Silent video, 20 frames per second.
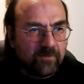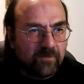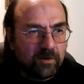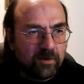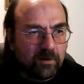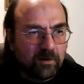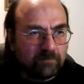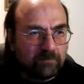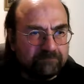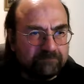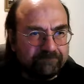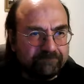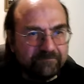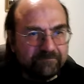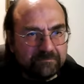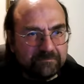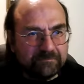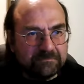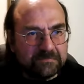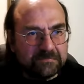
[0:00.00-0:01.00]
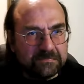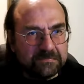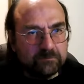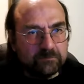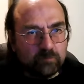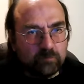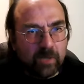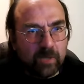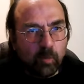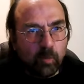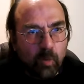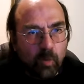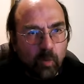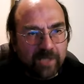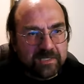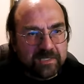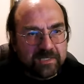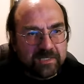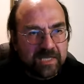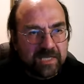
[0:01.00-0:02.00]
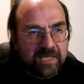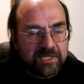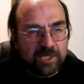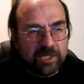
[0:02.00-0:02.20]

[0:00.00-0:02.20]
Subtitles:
got well set